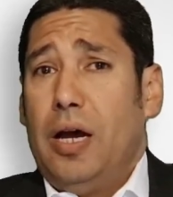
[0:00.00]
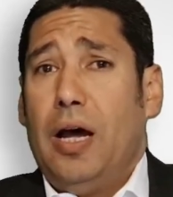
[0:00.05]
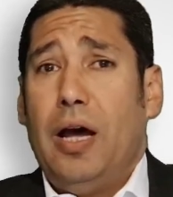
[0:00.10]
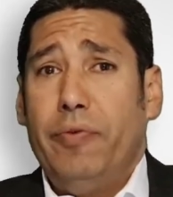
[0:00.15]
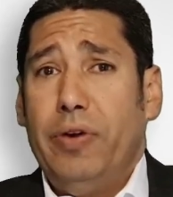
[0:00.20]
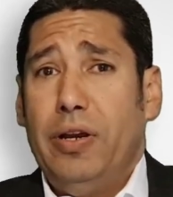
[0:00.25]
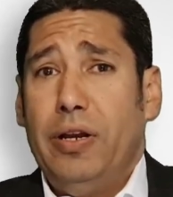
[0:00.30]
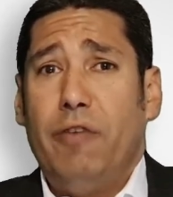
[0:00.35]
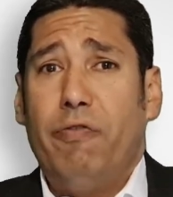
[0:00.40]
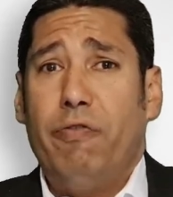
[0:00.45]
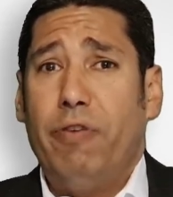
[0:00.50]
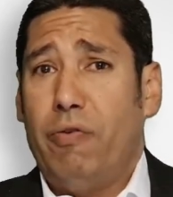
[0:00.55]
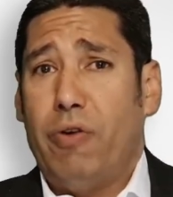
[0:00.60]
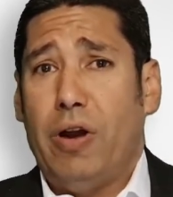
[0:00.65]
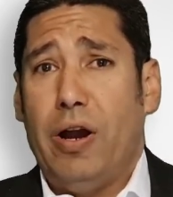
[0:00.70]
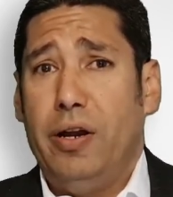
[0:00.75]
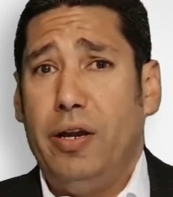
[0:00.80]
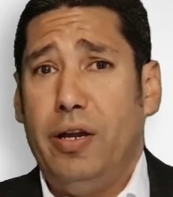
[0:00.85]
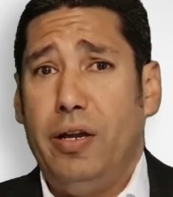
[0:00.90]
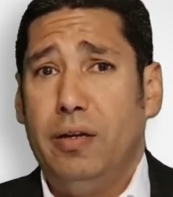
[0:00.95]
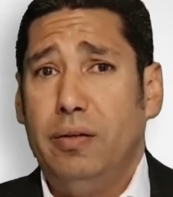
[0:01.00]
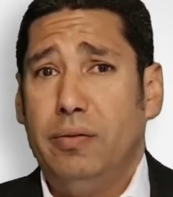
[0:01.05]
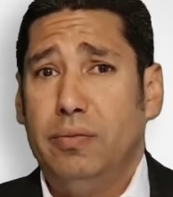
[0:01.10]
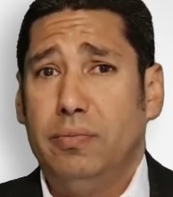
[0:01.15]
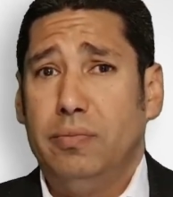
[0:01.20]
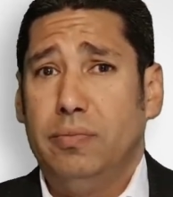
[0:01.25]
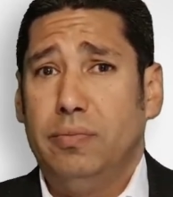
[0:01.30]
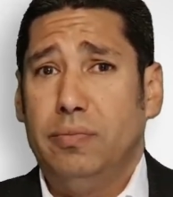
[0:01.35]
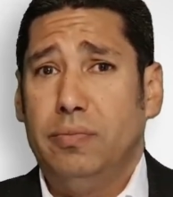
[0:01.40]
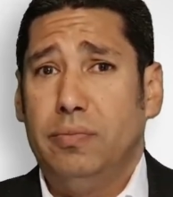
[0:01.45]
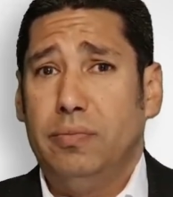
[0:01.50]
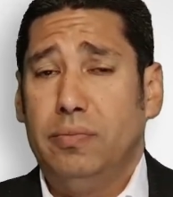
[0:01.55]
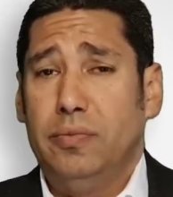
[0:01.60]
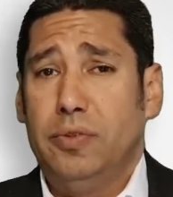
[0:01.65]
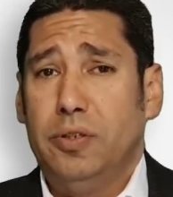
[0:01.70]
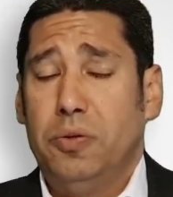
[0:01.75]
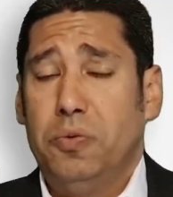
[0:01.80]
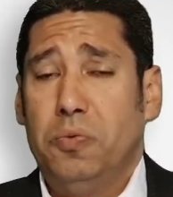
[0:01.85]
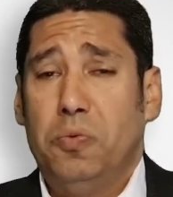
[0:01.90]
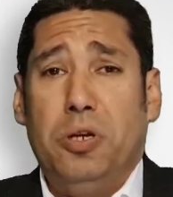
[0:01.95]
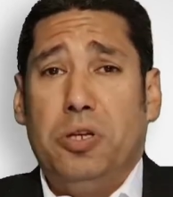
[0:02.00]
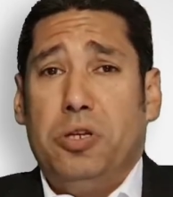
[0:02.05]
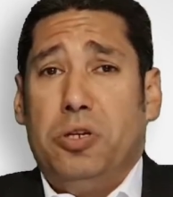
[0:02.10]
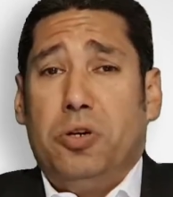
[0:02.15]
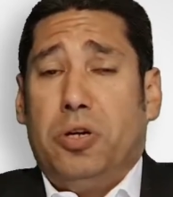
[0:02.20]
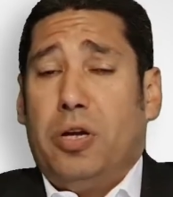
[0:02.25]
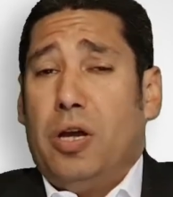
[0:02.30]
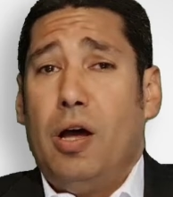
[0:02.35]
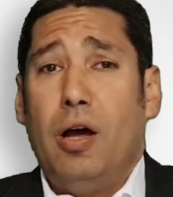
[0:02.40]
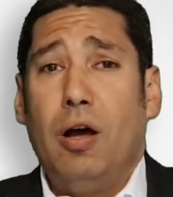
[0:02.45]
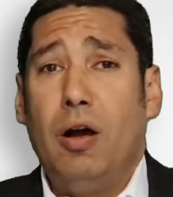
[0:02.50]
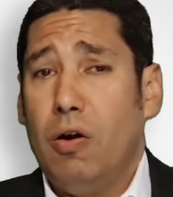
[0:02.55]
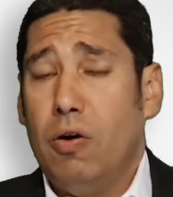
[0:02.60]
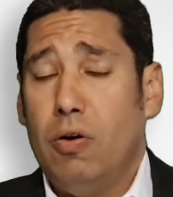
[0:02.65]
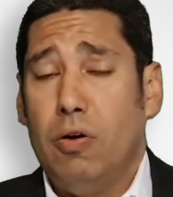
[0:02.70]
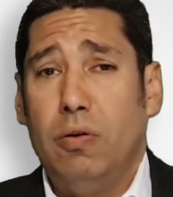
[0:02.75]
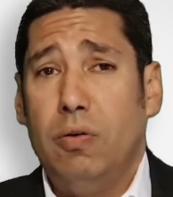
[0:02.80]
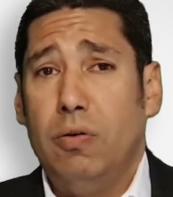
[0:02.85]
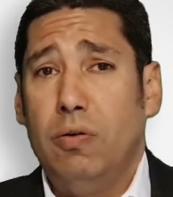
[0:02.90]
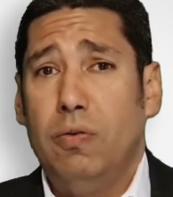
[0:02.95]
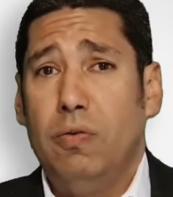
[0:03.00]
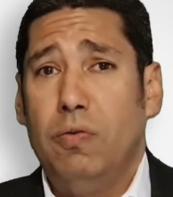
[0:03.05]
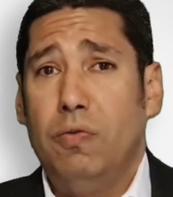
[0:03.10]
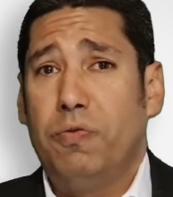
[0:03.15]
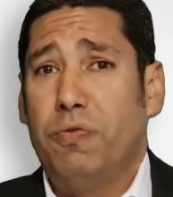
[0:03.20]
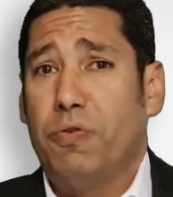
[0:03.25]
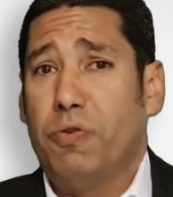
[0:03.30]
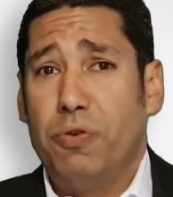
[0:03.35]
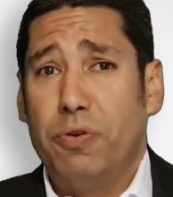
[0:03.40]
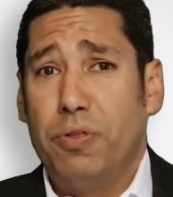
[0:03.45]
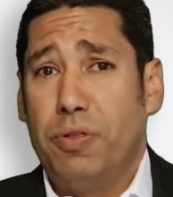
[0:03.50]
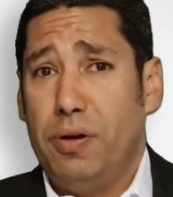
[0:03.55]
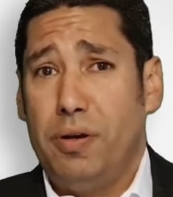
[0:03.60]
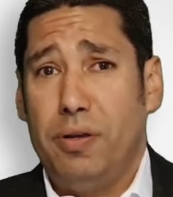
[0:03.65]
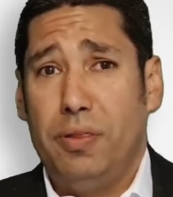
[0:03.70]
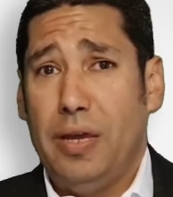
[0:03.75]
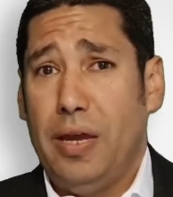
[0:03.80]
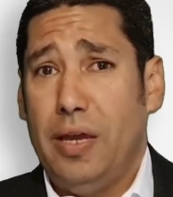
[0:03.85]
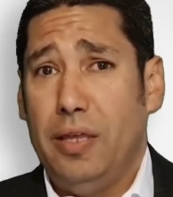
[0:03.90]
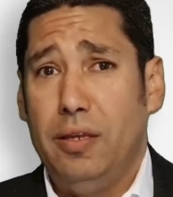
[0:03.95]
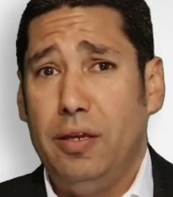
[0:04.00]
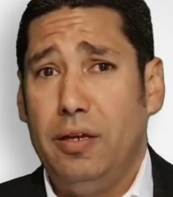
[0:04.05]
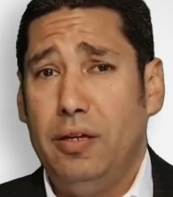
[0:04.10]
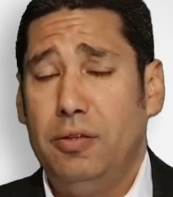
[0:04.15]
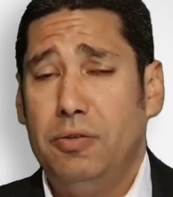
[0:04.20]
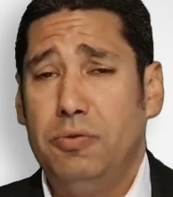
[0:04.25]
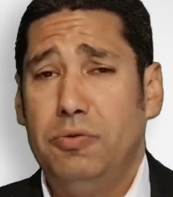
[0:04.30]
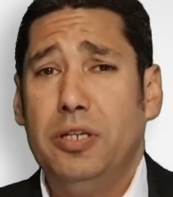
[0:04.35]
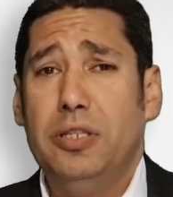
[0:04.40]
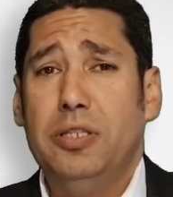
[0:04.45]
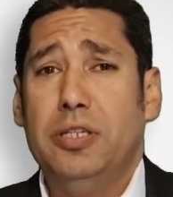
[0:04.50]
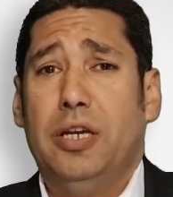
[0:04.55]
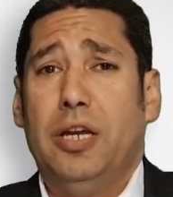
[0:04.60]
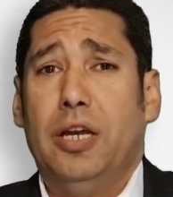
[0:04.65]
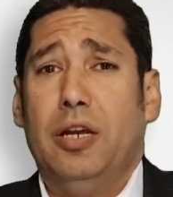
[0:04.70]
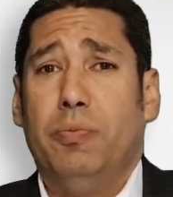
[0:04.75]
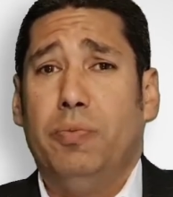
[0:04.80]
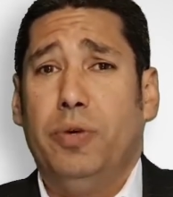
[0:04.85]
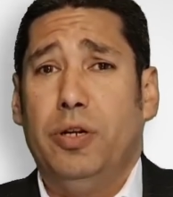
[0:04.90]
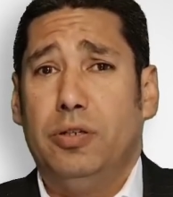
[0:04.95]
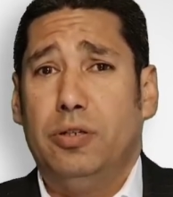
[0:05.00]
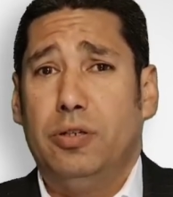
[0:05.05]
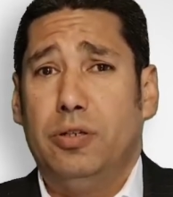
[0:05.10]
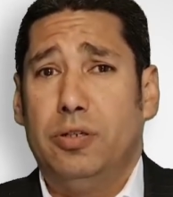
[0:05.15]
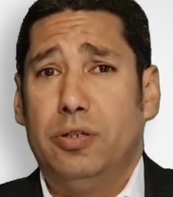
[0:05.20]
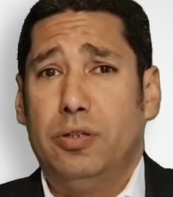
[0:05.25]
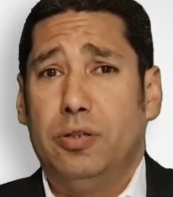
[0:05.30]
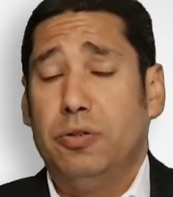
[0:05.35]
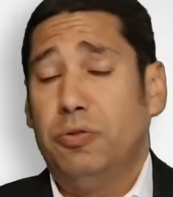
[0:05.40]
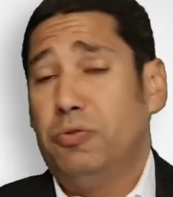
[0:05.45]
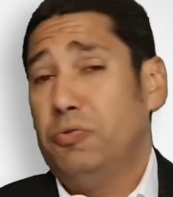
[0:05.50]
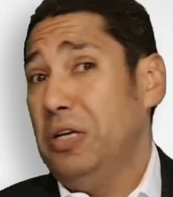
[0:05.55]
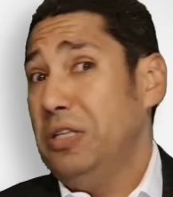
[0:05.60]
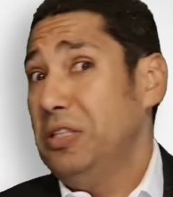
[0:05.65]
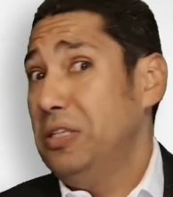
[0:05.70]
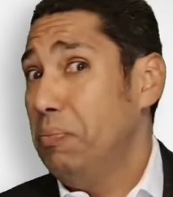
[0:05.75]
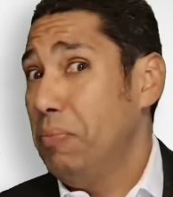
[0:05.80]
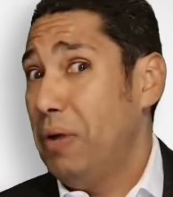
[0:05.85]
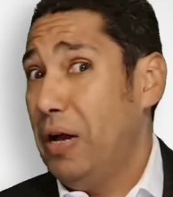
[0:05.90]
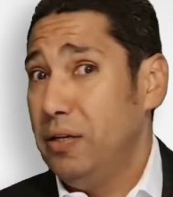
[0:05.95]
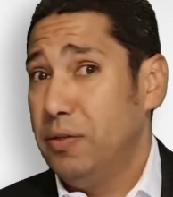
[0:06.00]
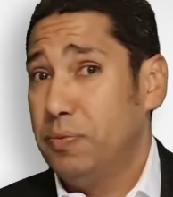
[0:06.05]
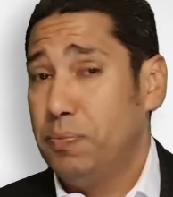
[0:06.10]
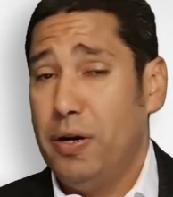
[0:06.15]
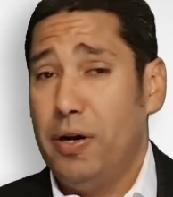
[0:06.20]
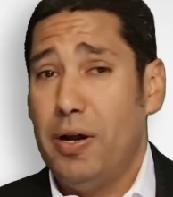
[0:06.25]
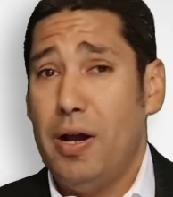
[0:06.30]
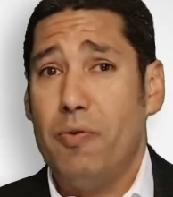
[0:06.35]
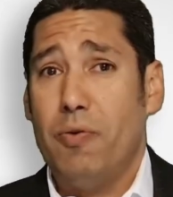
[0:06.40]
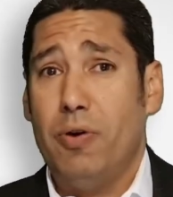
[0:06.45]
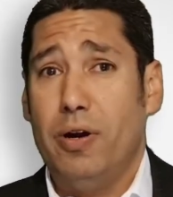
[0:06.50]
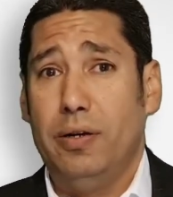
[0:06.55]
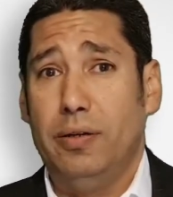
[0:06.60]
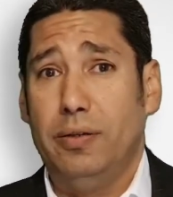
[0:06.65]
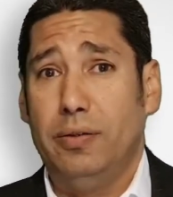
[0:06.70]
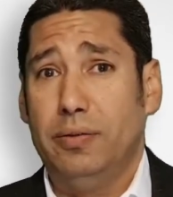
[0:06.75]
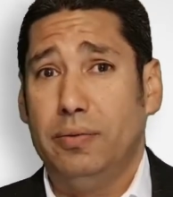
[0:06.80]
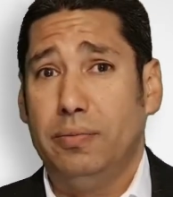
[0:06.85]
having a Ferrari when you can go further than 20 kilometers or 20 miles per hour.